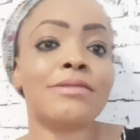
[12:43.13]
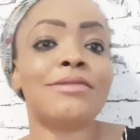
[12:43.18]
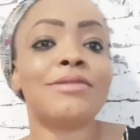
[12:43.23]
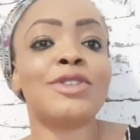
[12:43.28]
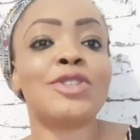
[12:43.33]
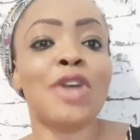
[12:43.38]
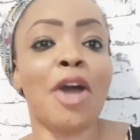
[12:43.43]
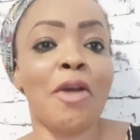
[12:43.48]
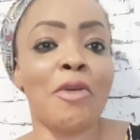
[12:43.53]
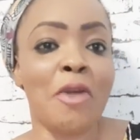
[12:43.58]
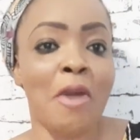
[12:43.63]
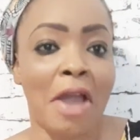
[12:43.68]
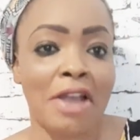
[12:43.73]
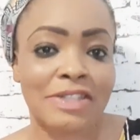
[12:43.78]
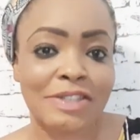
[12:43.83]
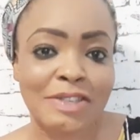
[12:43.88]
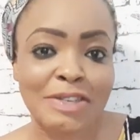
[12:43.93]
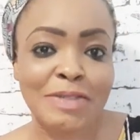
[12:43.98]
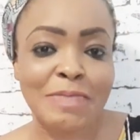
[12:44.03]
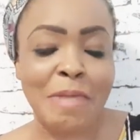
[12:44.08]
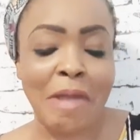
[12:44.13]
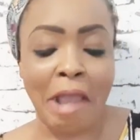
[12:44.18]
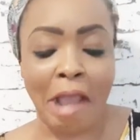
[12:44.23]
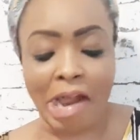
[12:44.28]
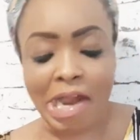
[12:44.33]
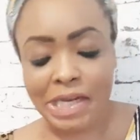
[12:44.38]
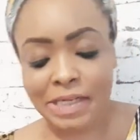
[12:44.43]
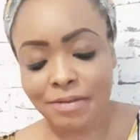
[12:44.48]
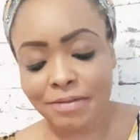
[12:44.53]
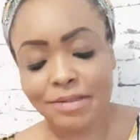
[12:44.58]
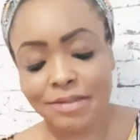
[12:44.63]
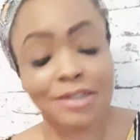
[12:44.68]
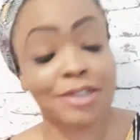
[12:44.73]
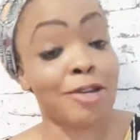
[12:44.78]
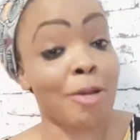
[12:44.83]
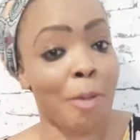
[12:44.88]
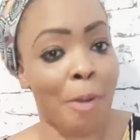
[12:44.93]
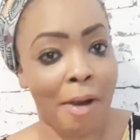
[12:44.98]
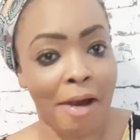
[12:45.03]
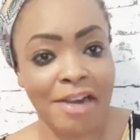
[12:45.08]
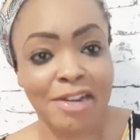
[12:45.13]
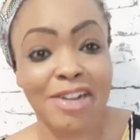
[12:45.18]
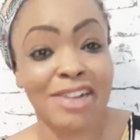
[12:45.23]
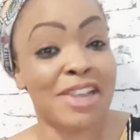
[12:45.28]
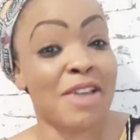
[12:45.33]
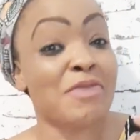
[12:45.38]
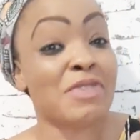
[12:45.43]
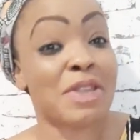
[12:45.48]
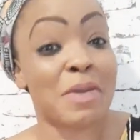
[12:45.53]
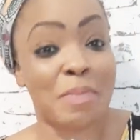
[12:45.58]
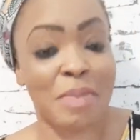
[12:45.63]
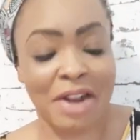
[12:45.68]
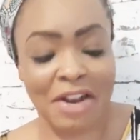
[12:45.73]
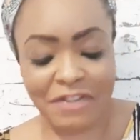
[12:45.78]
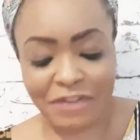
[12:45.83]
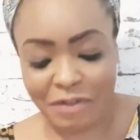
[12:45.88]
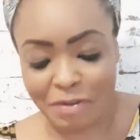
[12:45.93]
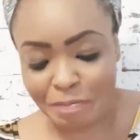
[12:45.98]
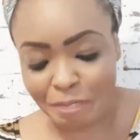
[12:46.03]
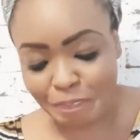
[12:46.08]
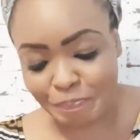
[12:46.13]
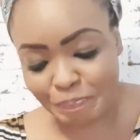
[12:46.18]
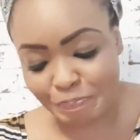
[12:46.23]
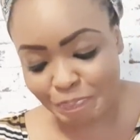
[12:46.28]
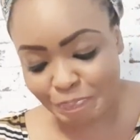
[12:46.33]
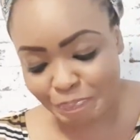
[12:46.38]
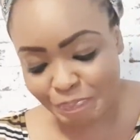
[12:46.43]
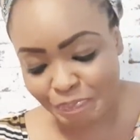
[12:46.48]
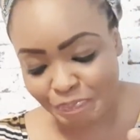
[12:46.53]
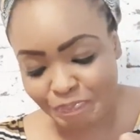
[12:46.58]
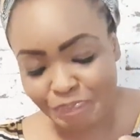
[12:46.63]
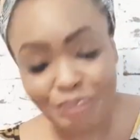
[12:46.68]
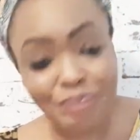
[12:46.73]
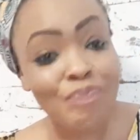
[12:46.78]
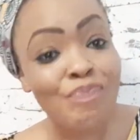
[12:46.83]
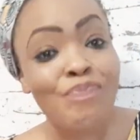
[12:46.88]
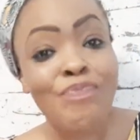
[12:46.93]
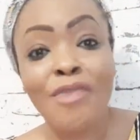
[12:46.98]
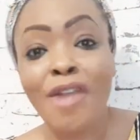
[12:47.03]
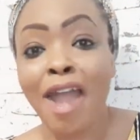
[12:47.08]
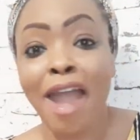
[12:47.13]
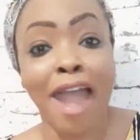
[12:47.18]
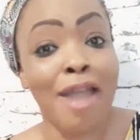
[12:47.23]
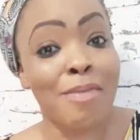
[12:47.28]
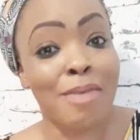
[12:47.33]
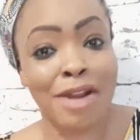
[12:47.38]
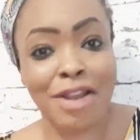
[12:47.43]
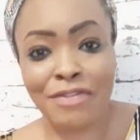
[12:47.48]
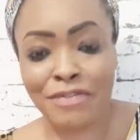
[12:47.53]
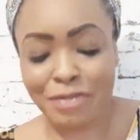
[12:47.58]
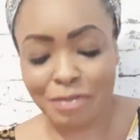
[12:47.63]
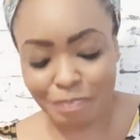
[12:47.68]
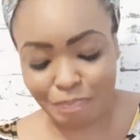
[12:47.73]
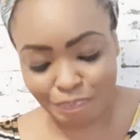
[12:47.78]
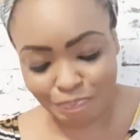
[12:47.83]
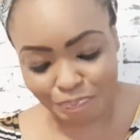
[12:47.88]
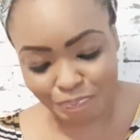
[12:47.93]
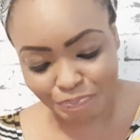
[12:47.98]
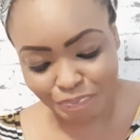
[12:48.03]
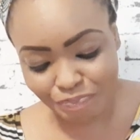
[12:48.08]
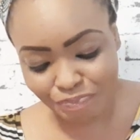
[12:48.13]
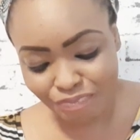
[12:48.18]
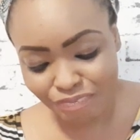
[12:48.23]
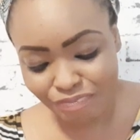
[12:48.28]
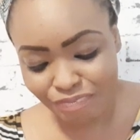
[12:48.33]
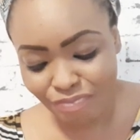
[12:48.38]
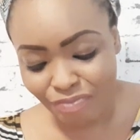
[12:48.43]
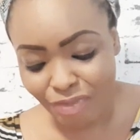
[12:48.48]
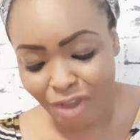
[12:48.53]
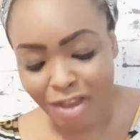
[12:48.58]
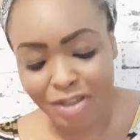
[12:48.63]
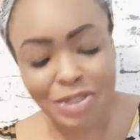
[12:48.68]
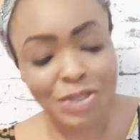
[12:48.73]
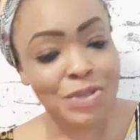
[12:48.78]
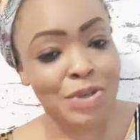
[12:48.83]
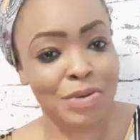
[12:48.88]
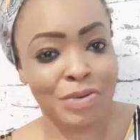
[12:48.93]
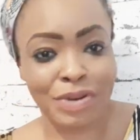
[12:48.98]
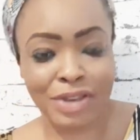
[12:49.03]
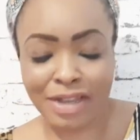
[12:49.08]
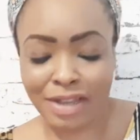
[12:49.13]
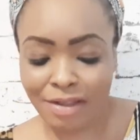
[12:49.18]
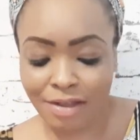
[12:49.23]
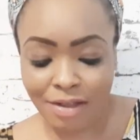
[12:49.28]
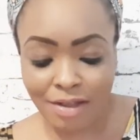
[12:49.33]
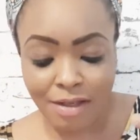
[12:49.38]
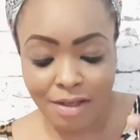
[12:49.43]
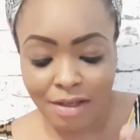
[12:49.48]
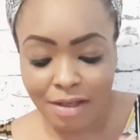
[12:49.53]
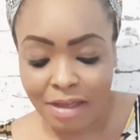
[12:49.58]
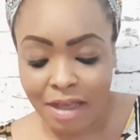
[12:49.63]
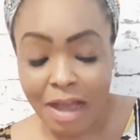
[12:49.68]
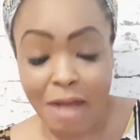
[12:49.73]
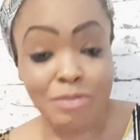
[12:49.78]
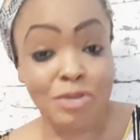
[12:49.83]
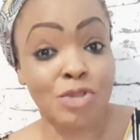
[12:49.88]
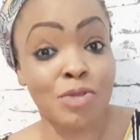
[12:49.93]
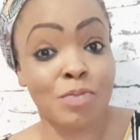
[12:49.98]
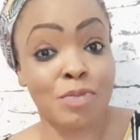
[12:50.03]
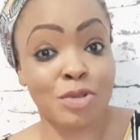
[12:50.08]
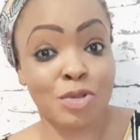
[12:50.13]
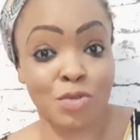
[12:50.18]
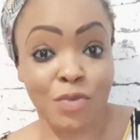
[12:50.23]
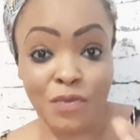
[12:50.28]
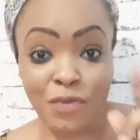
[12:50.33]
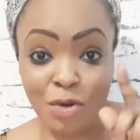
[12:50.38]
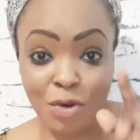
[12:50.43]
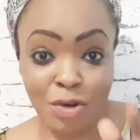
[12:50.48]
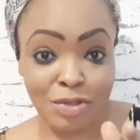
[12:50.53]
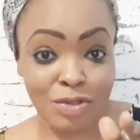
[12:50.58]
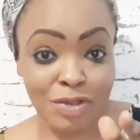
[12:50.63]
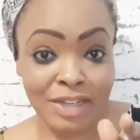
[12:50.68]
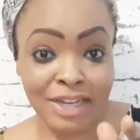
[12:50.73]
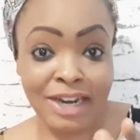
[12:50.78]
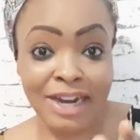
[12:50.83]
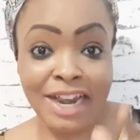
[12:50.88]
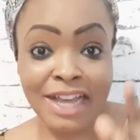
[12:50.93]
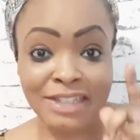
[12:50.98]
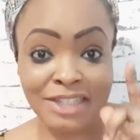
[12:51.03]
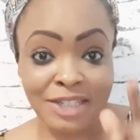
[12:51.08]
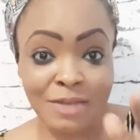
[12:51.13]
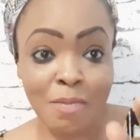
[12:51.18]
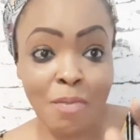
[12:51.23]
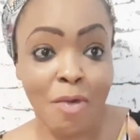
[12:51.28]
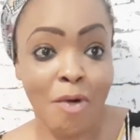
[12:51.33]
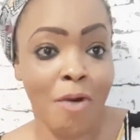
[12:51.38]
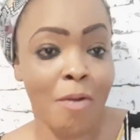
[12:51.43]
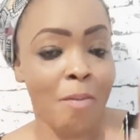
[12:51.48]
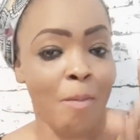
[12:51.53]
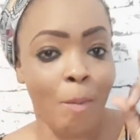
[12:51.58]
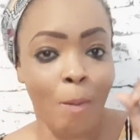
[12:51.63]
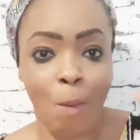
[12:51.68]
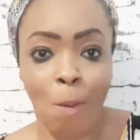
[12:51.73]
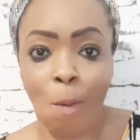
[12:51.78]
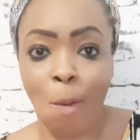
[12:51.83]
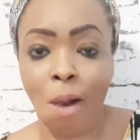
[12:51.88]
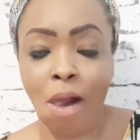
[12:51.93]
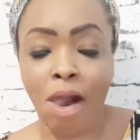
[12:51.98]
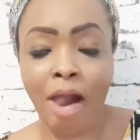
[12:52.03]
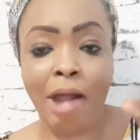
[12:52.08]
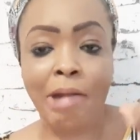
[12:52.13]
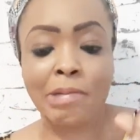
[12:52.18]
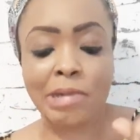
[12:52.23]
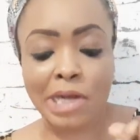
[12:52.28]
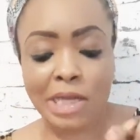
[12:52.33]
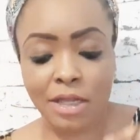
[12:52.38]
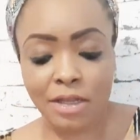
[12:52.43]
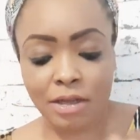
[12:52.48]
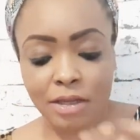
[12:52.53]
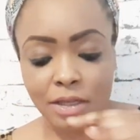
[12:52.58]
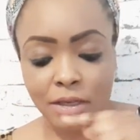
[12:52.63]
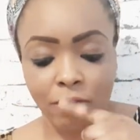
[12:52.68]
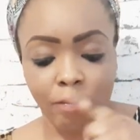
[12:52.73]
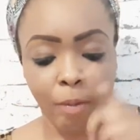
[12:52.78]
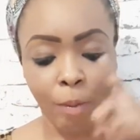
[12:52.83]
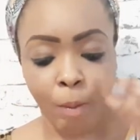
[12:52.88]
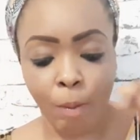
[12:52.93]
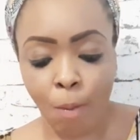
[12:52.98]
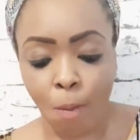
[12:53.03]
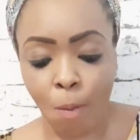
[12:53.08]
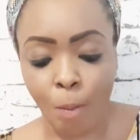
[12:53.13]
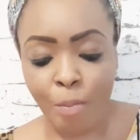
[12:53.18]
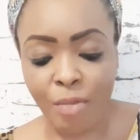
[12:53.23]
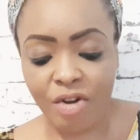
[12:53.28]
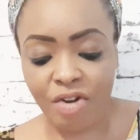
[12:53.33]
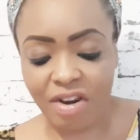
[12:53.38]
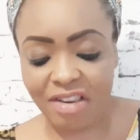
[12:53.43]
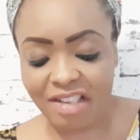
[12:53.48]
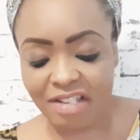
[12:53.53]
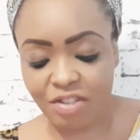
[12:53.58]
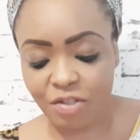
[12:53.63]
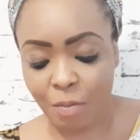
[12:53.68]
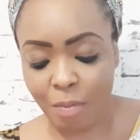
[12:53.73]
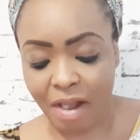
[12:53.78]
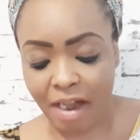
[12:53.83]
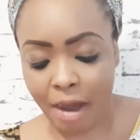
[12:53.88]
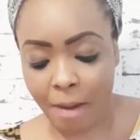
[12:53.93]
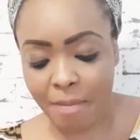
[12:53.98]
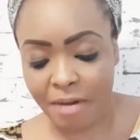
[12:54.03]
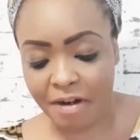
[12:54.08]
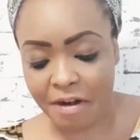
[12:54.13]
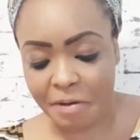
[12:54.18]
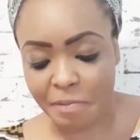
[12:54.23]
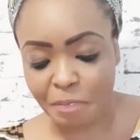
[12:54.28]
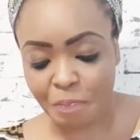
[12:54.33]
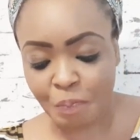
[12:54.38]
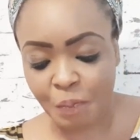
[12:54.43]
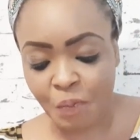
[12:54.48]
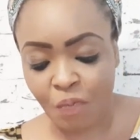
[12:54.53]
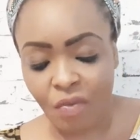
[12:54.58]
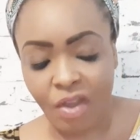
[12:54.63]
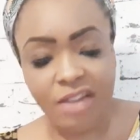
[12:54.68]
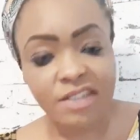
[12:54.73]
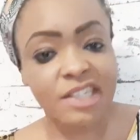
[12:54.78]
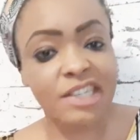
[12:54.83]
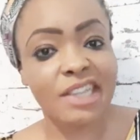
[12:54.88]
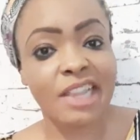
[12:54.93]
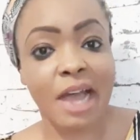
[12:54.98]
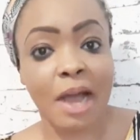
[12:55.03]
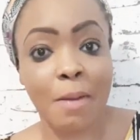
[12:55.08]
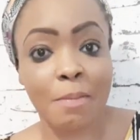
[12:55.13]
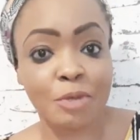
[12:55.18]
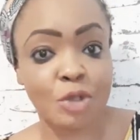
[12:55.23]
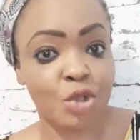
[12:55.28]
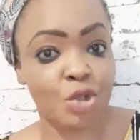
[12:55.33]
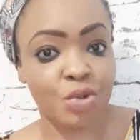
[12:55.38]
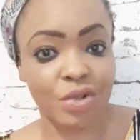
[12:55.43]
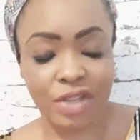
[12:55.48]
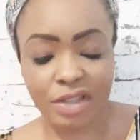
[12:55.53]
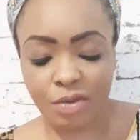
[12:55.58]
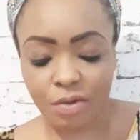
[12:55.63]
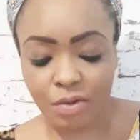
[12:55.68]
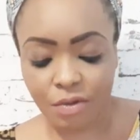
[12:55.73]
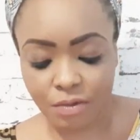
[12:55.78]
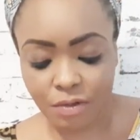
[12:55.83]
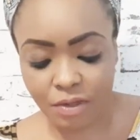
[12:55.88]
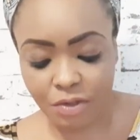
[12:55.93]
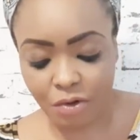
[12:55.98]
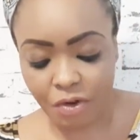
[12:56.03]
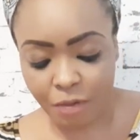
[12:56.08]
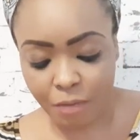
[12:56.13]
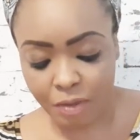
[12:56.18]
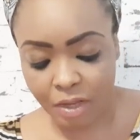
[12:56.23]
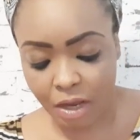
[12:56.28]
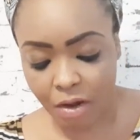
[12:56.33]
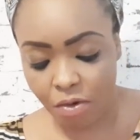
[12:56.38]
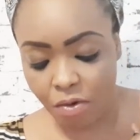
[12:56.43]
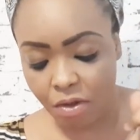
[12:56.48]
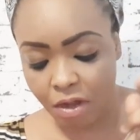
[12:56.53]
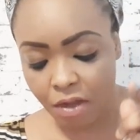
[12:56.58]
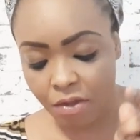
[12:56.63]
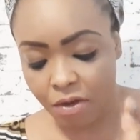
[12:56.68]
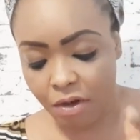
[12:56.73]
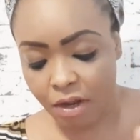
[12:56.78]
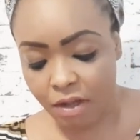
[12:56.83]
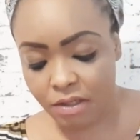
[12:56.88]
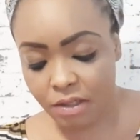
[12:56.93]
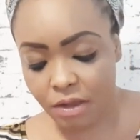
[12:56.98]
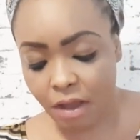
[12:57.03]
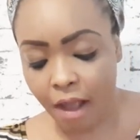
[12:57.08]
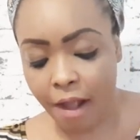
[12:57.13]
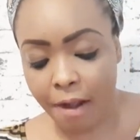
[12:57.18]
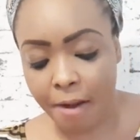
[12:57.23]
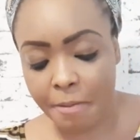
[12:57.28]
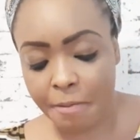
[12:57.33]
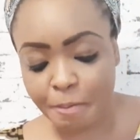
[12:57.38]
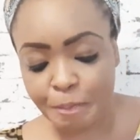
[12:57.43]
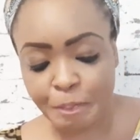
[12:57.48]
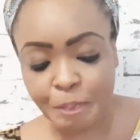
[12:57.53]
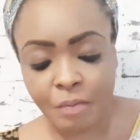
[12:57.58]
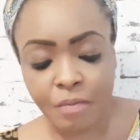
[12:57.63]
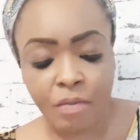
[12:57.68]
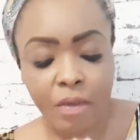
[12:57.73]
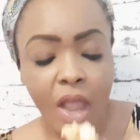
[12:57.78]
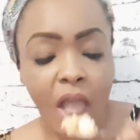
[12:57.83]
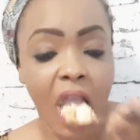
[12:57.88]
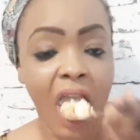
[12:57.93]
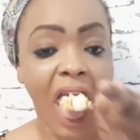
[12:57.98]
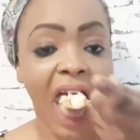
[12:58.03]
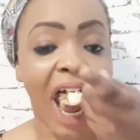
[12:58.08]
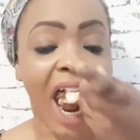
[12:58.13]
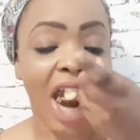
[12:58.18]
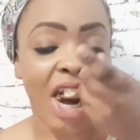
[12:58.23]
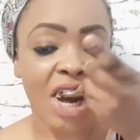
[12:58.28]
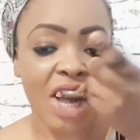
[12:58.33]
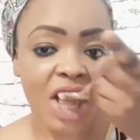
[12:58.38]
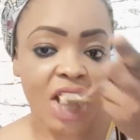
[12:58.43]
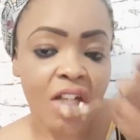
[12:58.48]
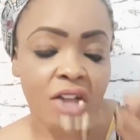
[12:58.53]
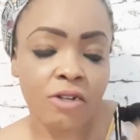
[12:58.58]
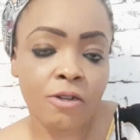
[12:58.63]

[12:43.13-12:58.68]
Sorry, excuse me. I'm your chop. I don't have the belly phone. I have belly phone. Sorry. I'm supposed to focus on the lens more. I'm looking at the mirror lens on my camera. See, now I'm chewing. No, story of motherhood, look at your lens. Hello.